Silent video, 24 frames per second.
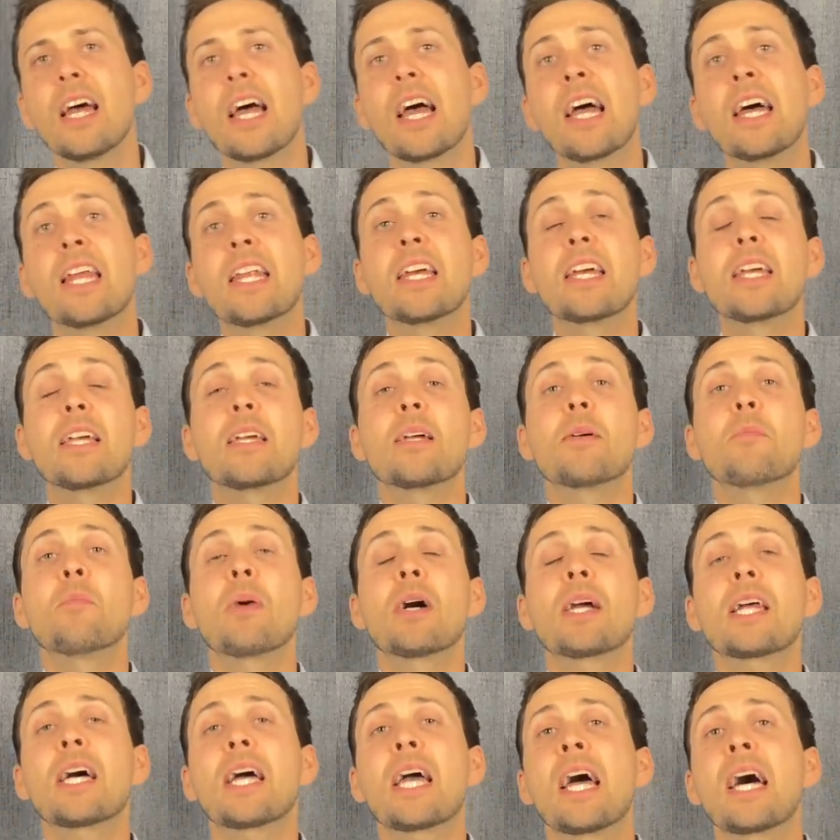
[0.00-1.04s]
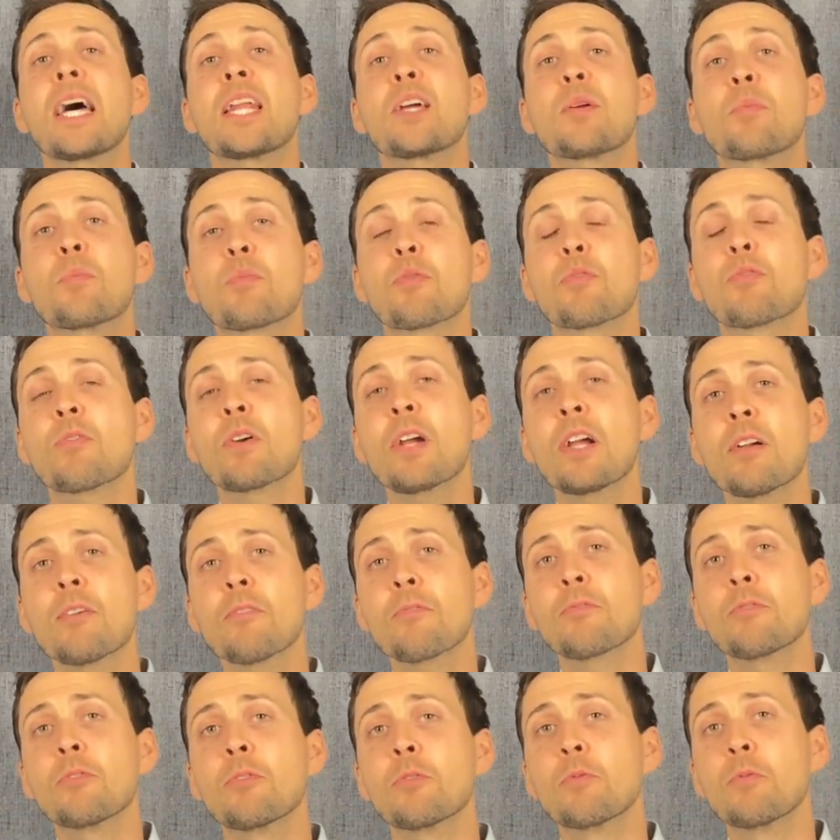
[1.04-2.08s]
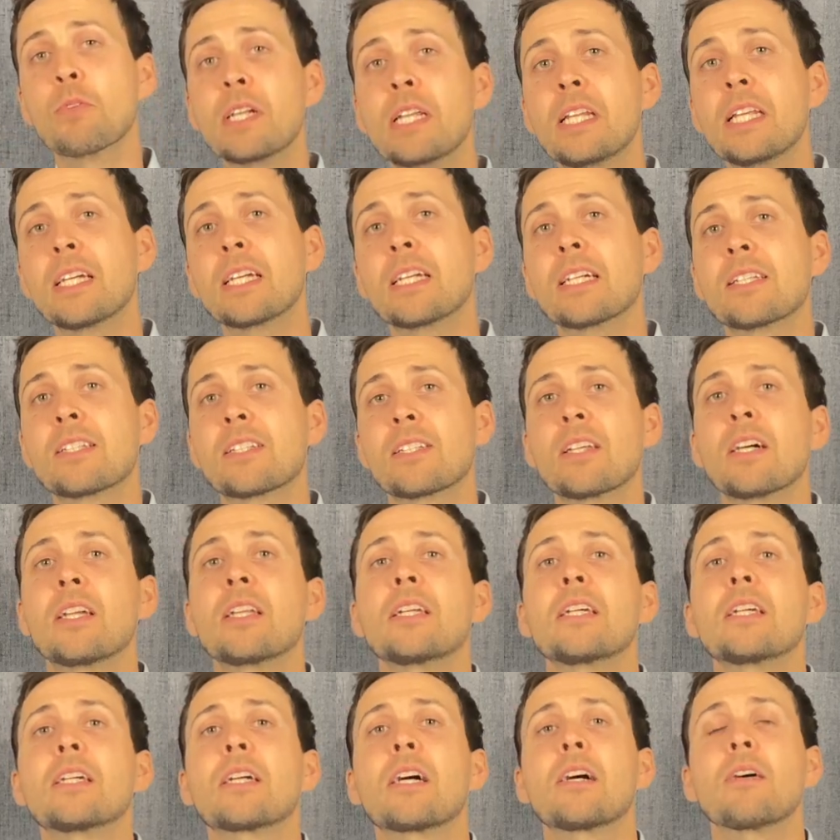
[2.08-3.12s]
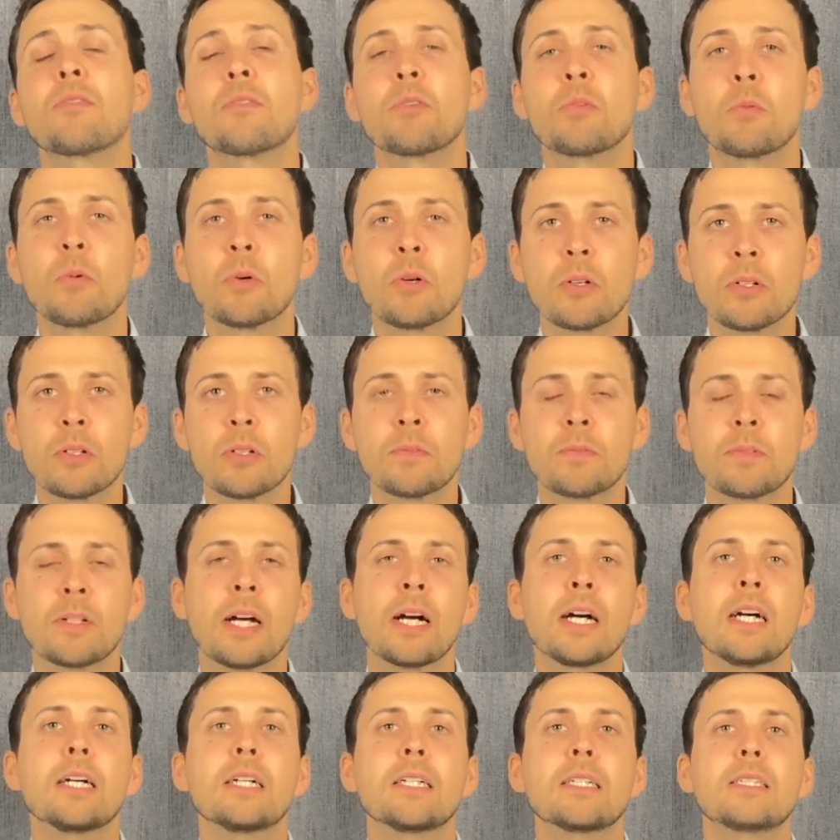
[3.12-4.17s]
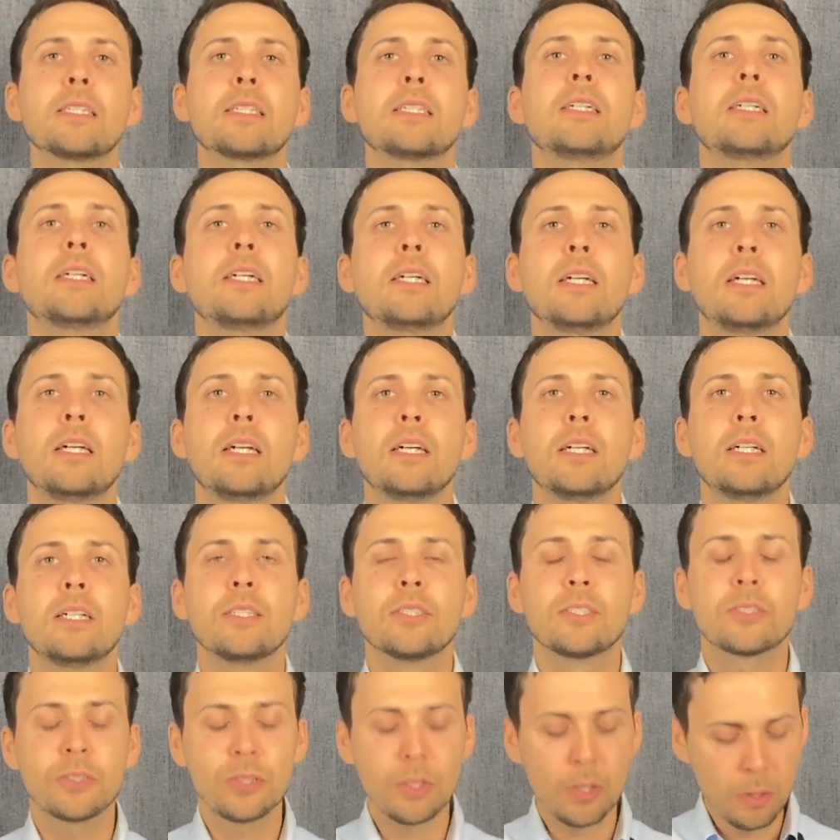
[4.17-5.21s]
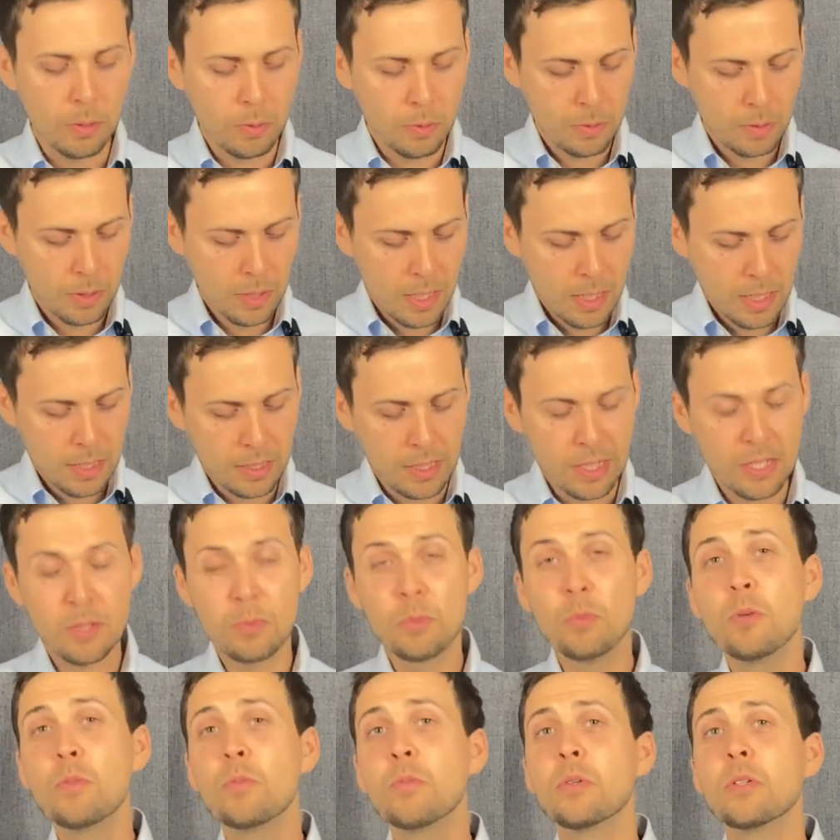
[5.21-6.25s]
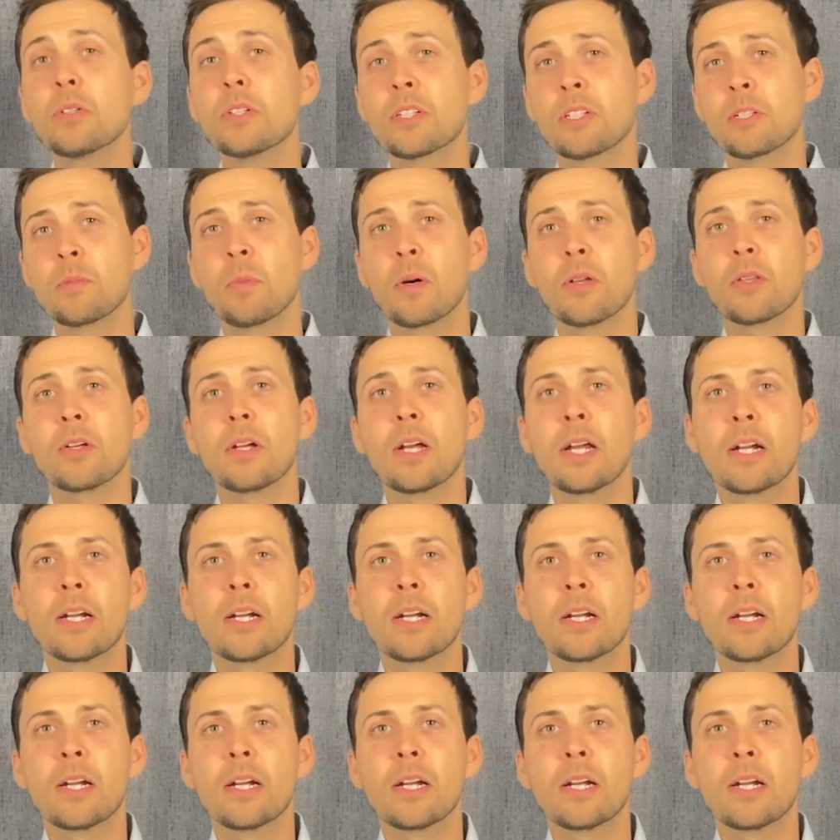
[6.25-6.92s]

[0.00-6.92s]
and a, might I add, a prayerful reading and studying of the Word of God. So, let's move on to some other